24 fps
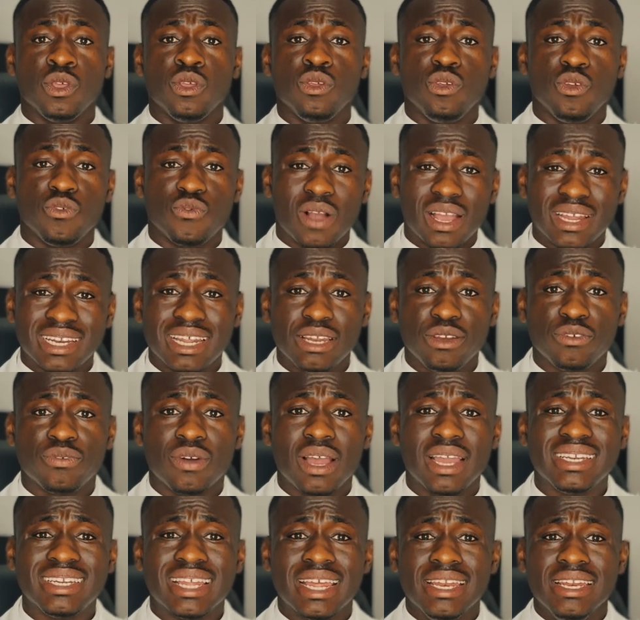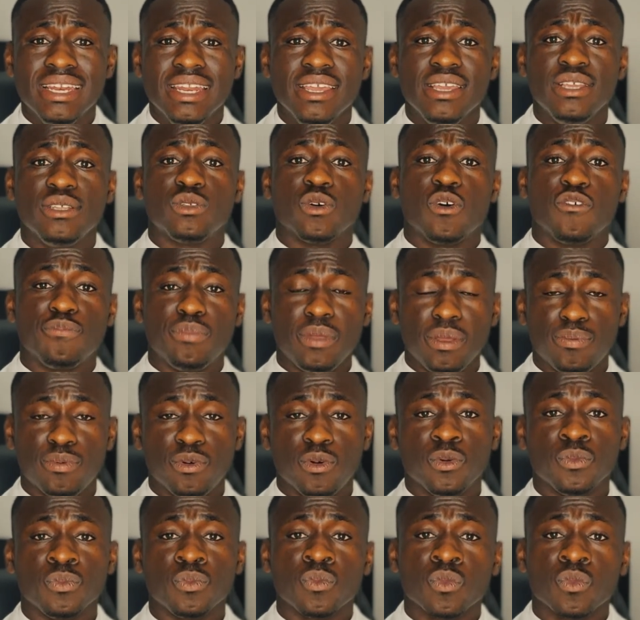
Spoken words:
You've identified the needs of people.